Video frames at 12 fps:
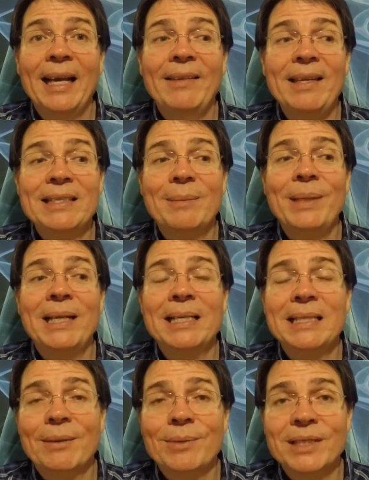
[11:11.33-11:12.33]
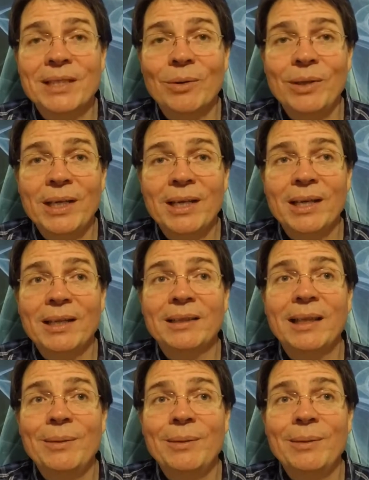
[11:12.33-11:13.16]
And they said because I was so young,